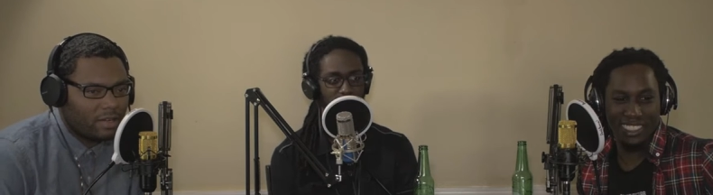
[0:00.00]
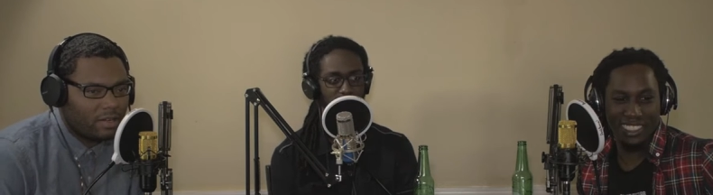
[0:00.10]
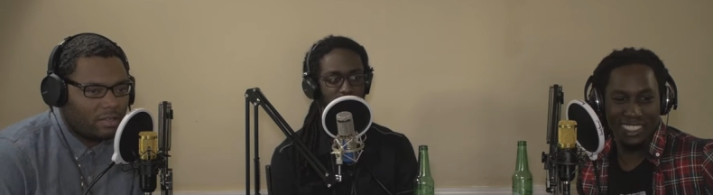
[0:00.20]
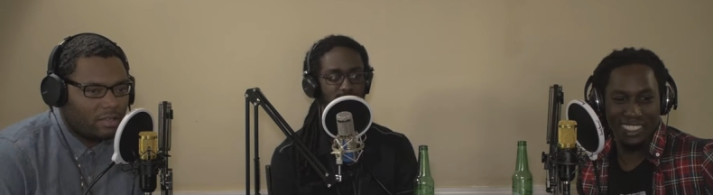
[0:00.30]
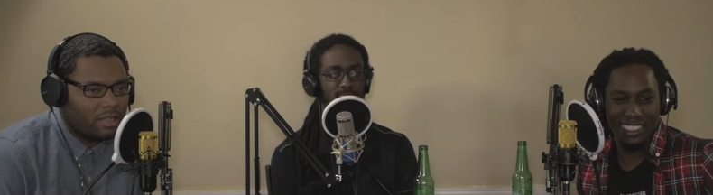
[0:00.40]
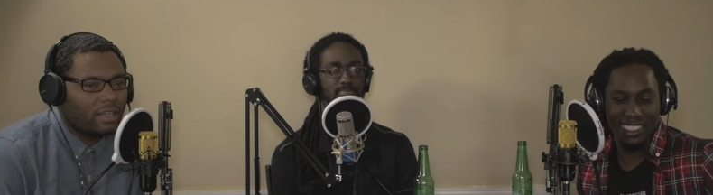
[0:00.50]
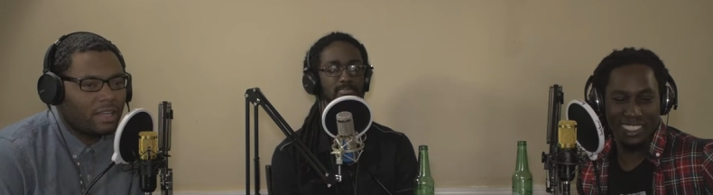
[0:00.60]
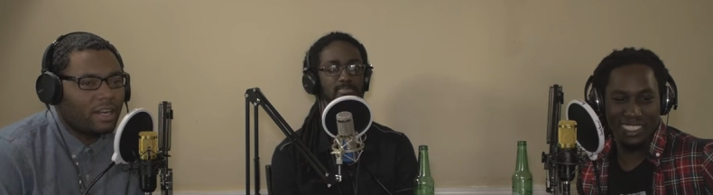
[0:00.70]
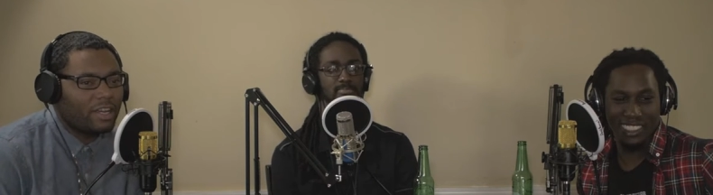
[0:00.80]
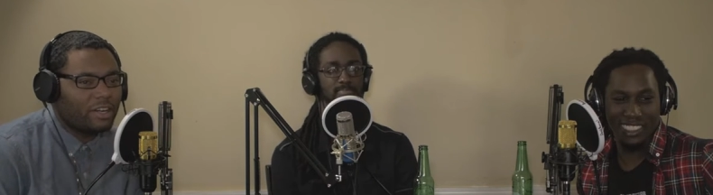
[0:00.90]
Speaker 1: can
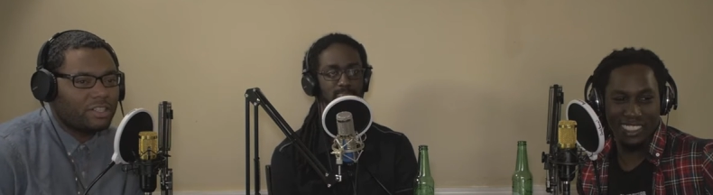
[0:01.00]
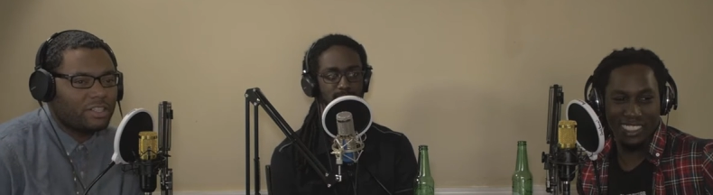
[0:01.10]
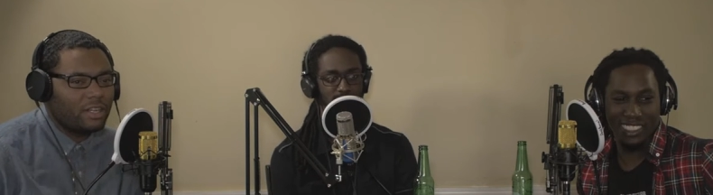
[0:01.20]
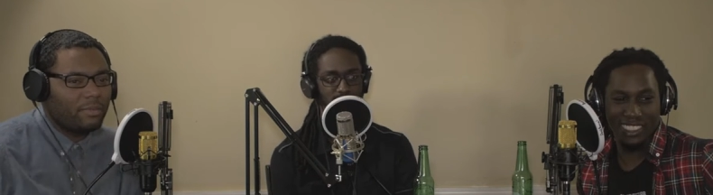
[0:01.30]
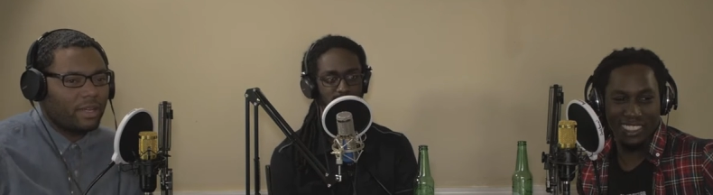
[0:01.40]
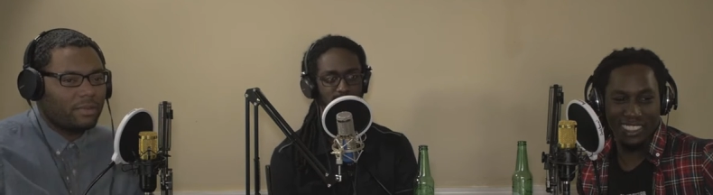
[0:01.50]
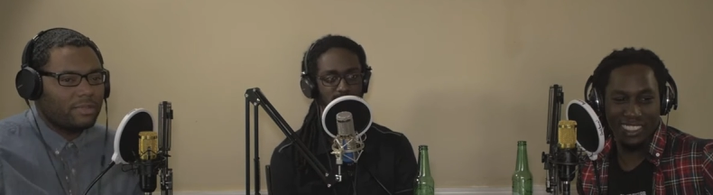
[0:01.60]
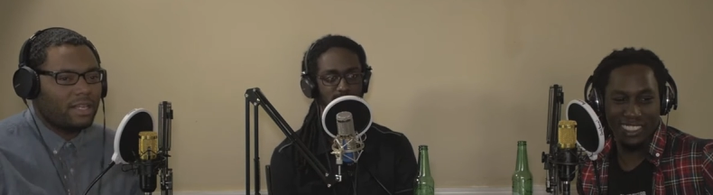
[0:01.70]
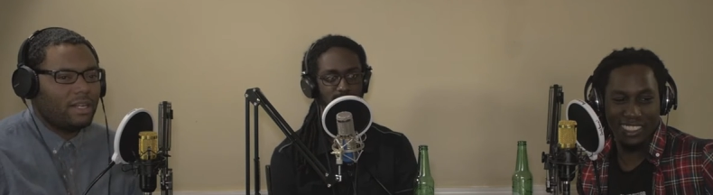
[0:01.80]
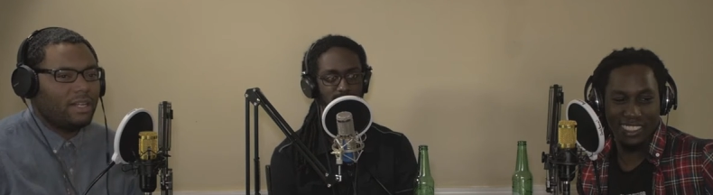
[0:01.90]
encourage stomach
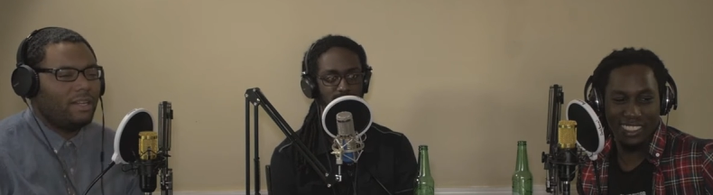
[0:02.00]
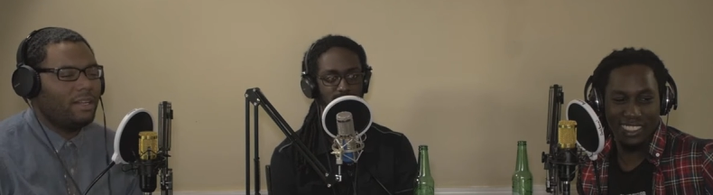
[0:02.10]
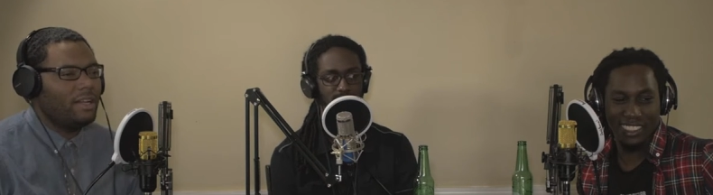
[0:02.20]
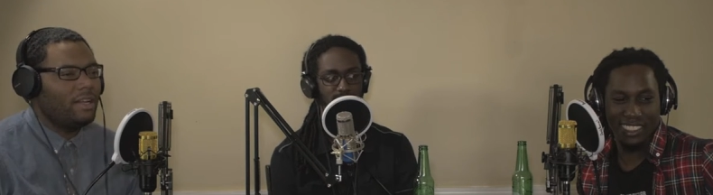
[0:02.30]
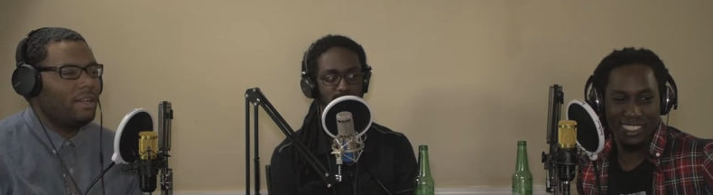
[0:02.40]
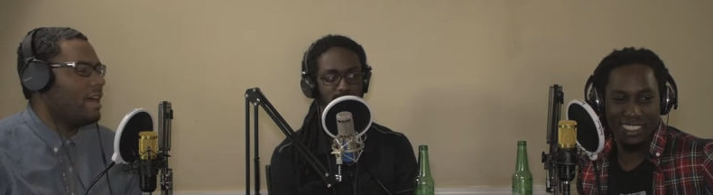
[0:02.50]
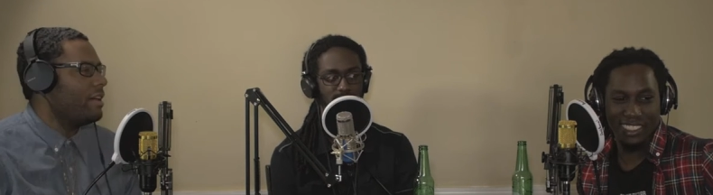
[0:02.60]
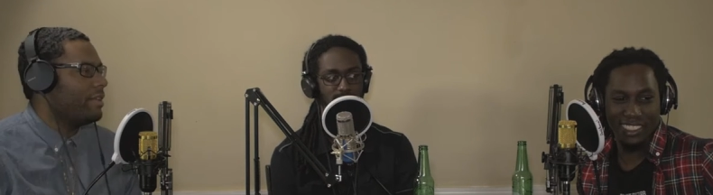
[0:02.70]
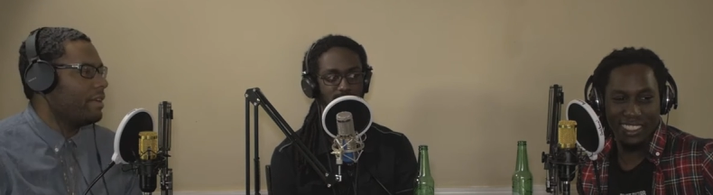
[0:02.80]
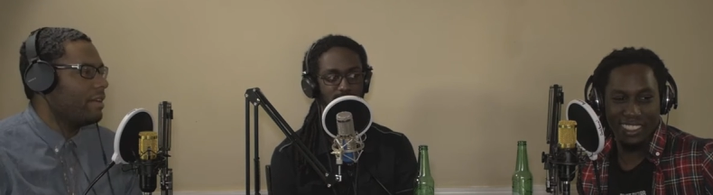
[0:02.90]
upset and
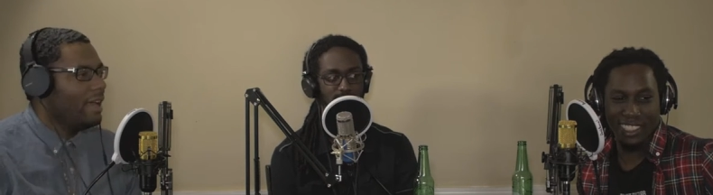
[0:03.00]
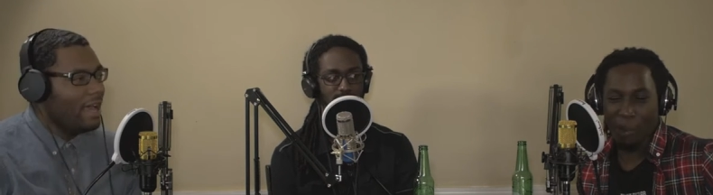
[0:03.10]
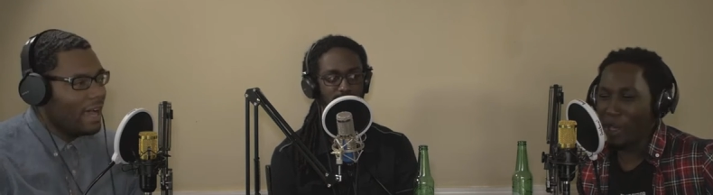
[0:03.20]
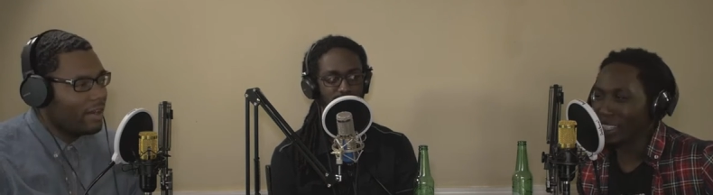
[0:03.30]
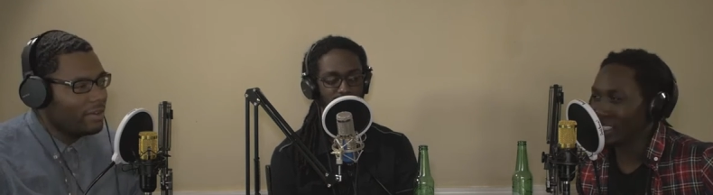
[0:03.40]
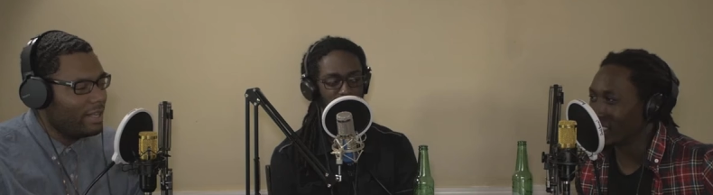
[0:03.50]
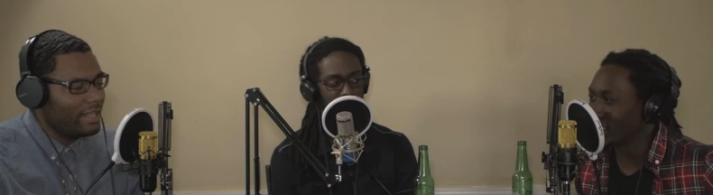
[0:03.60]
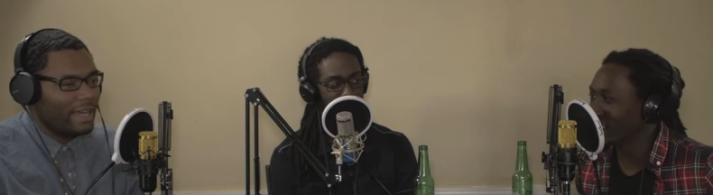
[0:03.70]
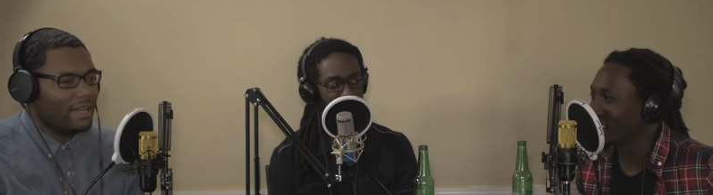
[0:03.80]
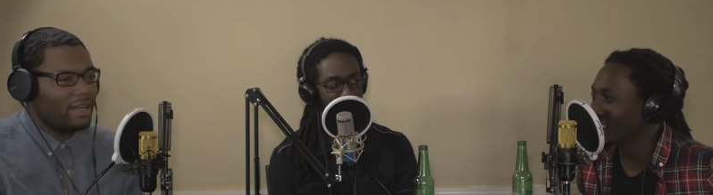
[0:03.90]
diarrhea.
Speaker 2: Imagine, I don't
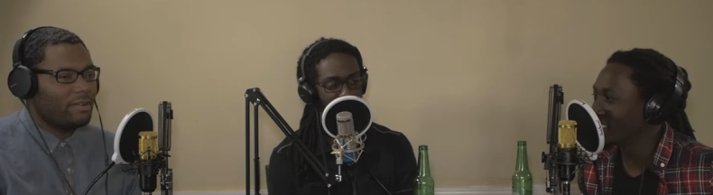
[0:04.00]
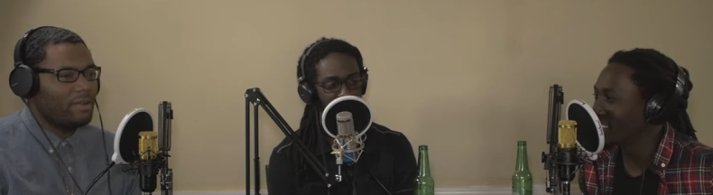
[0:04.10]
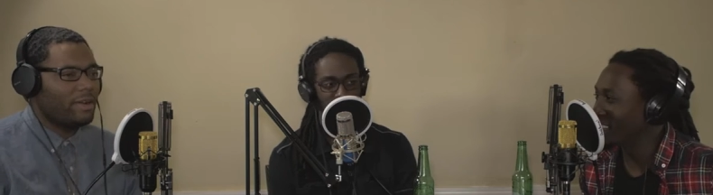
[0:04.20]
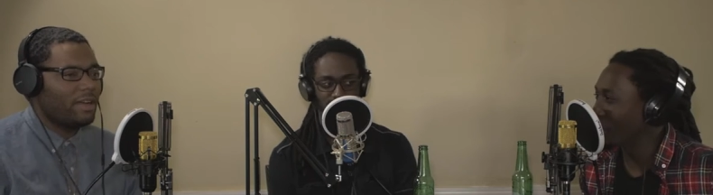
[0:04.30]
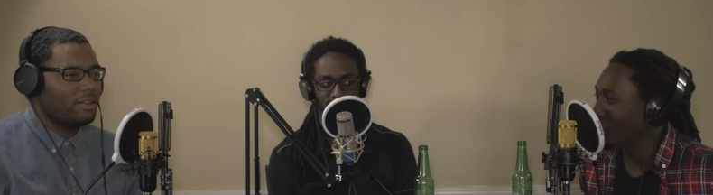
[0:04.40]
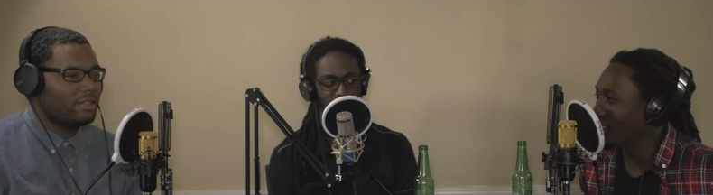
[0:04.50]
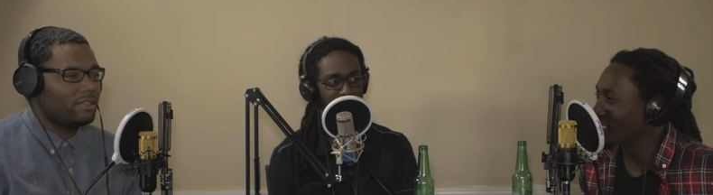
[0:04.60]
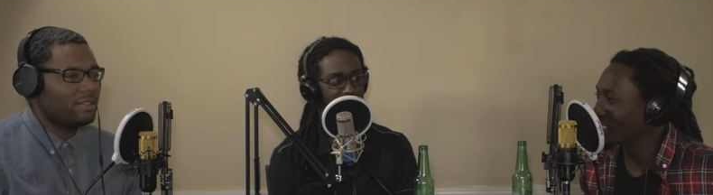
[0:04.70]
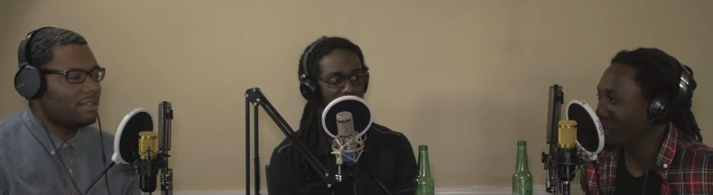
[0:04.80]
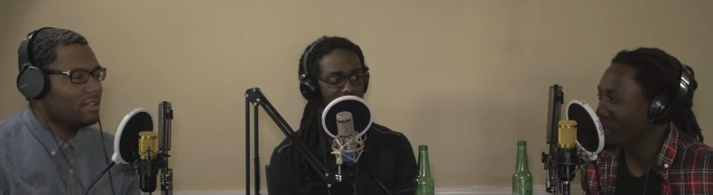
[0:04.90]
need cat diarrhea in my house. I'm
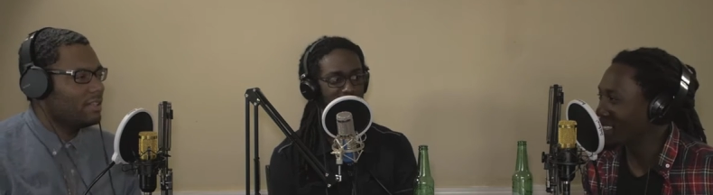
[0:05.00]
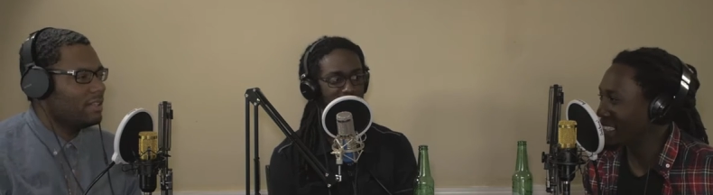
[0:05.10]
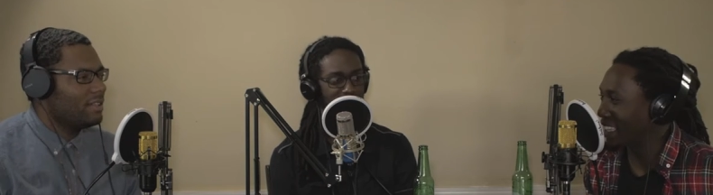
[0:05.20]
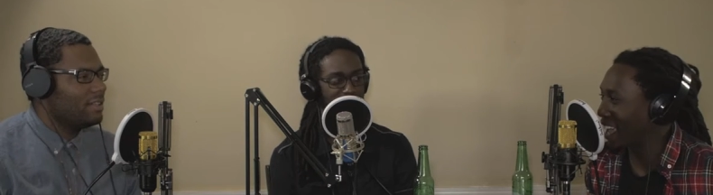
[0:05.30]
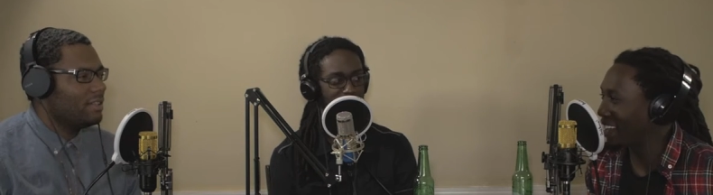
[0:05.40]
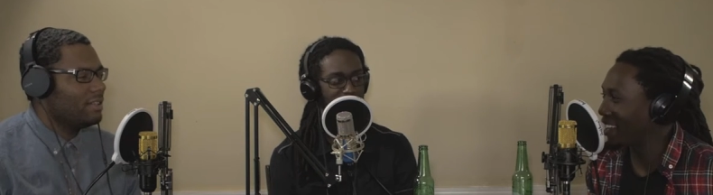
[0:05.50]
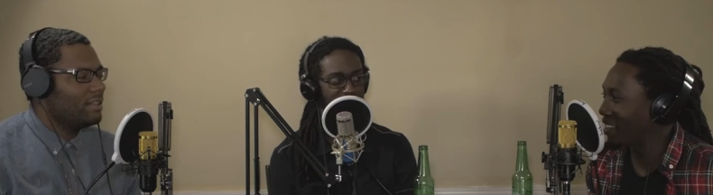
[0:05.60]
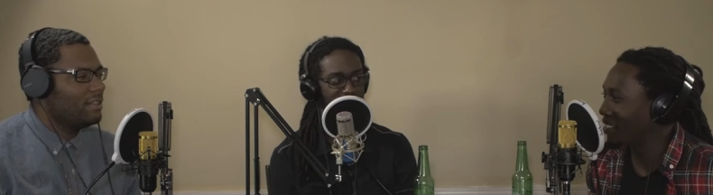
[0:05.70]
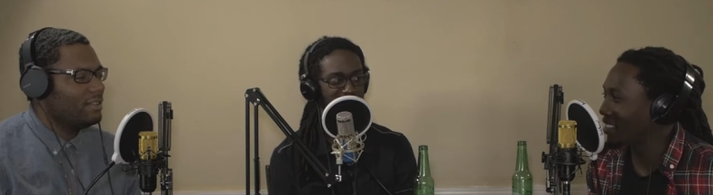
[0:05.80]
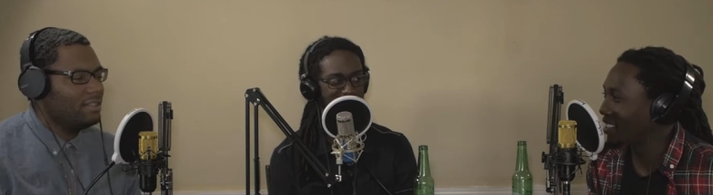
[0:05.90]
about to say, imagine cat
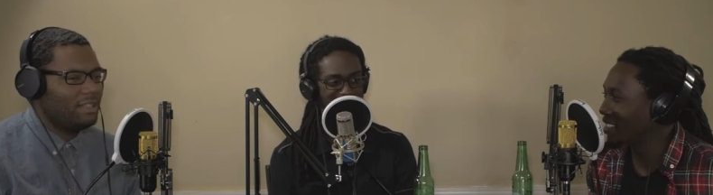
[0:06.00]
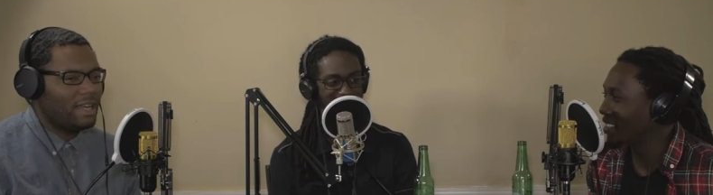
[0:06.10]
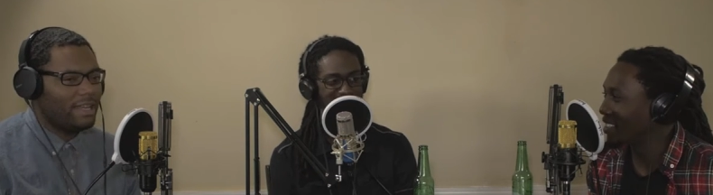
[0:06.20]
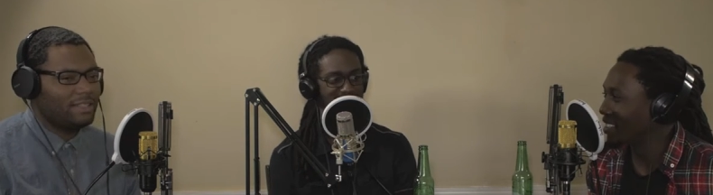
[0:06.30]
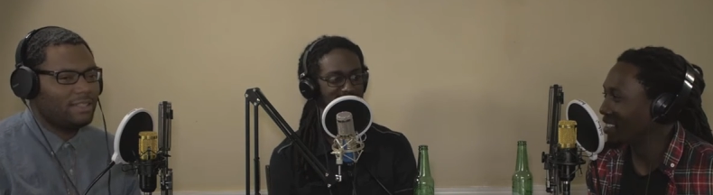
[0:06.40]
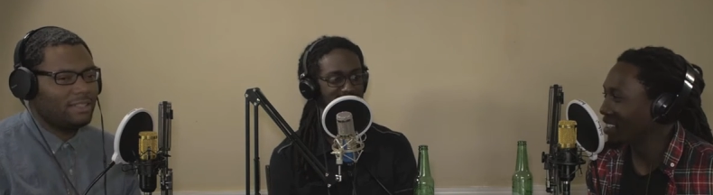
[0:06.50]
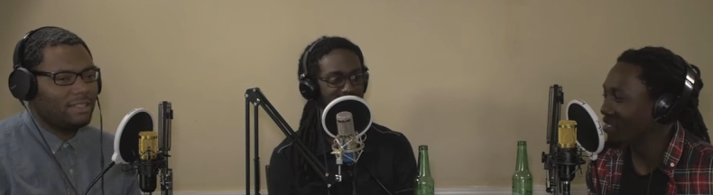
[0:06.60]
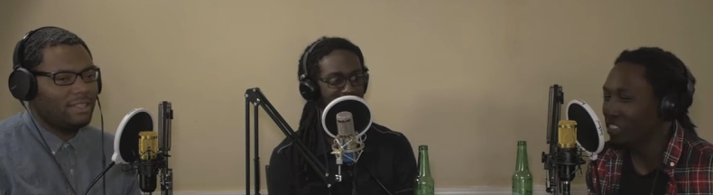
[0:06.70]
diarrhea. Yikes.